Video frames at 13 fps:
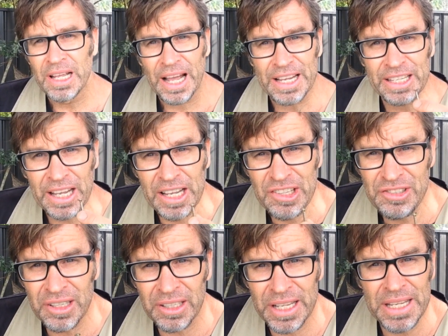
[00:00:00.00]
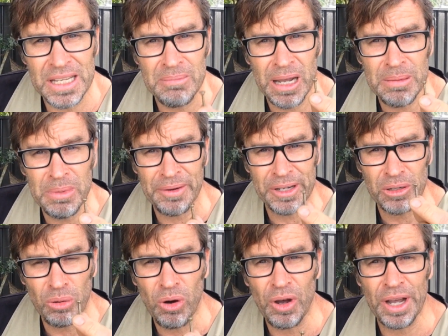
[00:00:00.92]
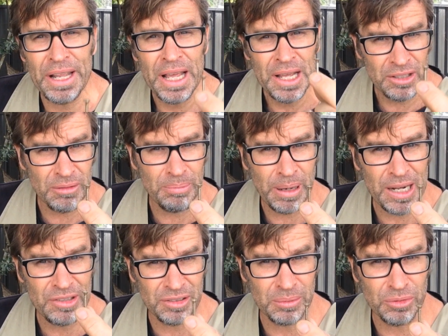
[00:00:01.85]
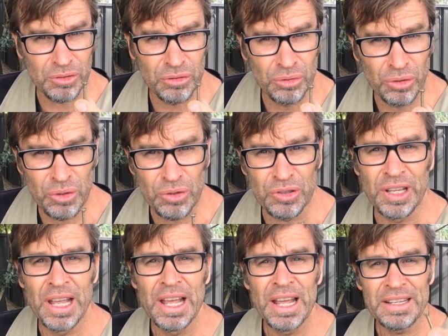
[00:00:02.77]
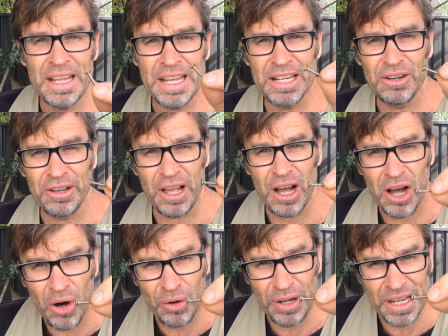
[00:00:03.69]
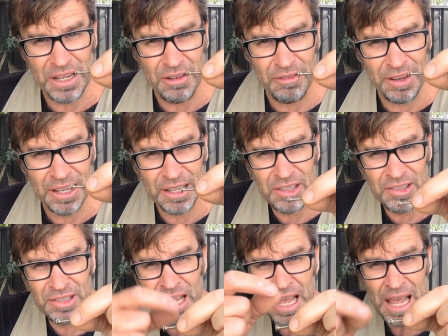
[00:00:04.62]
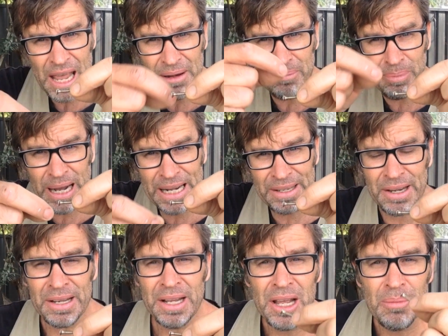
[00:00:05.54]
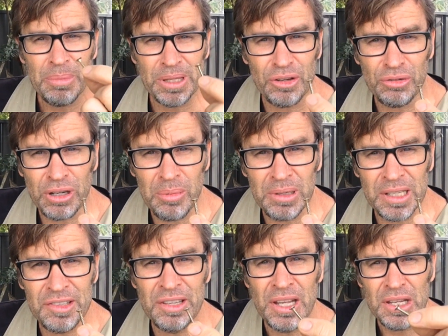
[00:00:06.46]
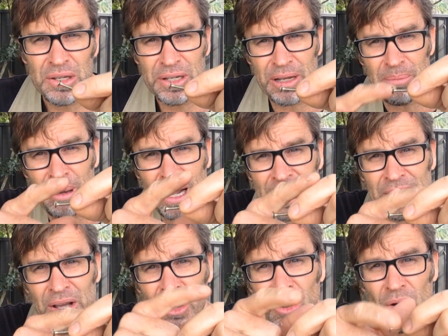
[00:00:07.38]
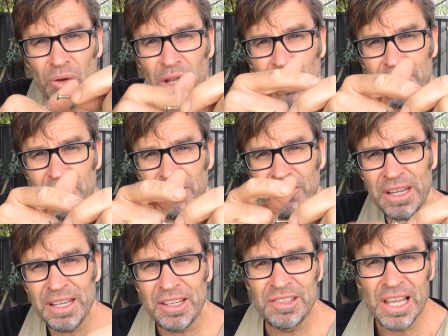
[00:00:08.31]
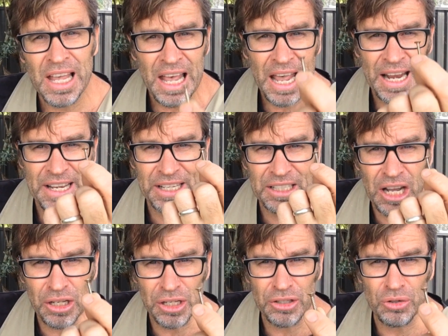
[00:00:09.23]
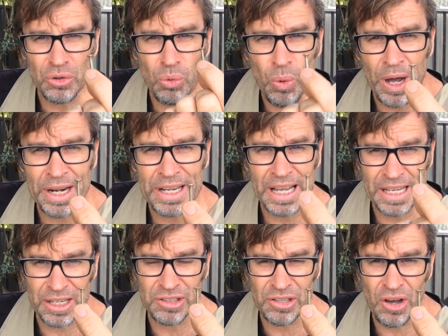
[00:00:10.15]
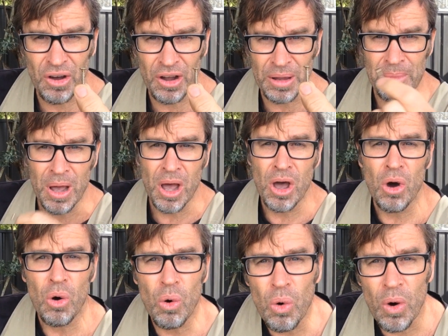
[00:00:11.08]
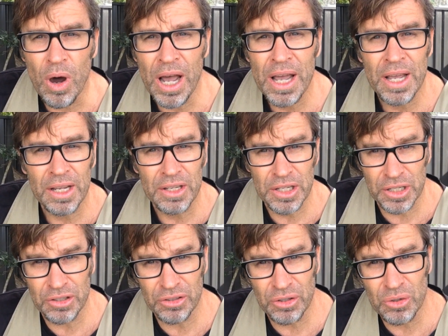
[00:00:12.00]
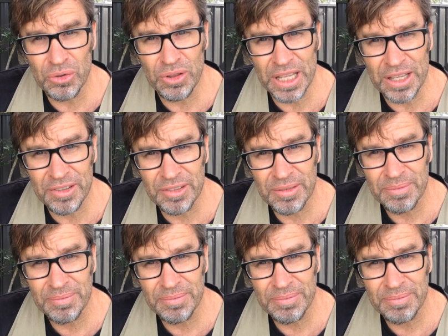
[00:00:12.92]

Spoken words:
Occasionally you may be required to paint some screws. Now you can either hold it in your fingers and paint it, but the trouble is you get paint all over your fingers and you can only do one at a time. Or you can do this.